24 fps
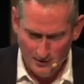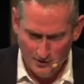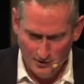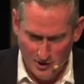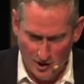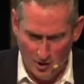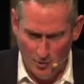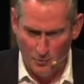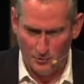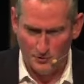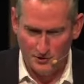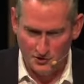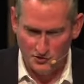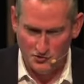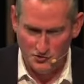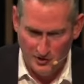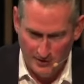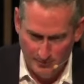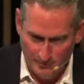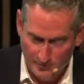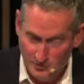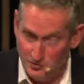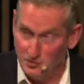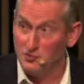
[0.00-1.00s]
go on a
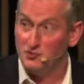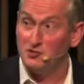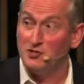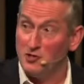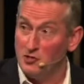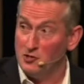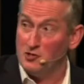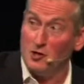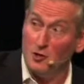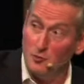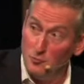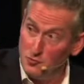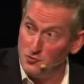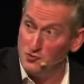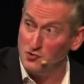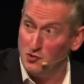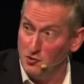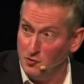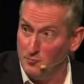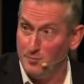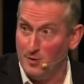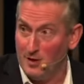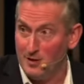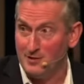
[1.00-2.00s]
trip to go
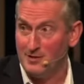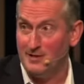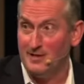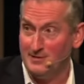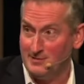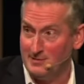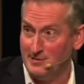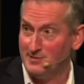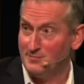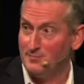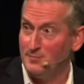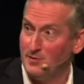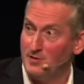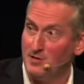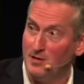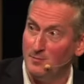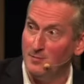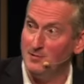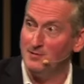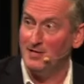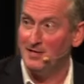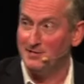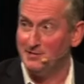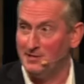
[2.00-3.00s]
to Buc-ee's. It's
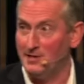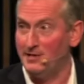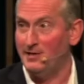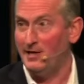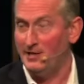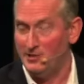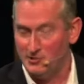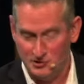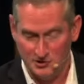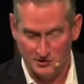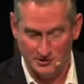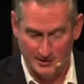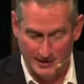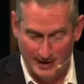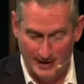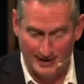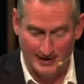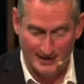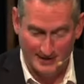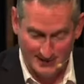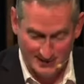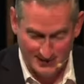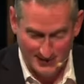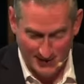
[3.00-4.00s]
become a destination in
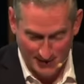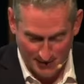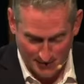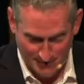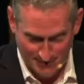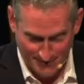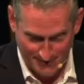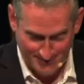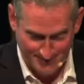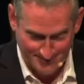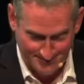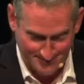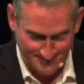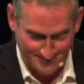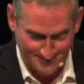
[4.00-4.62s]
itself.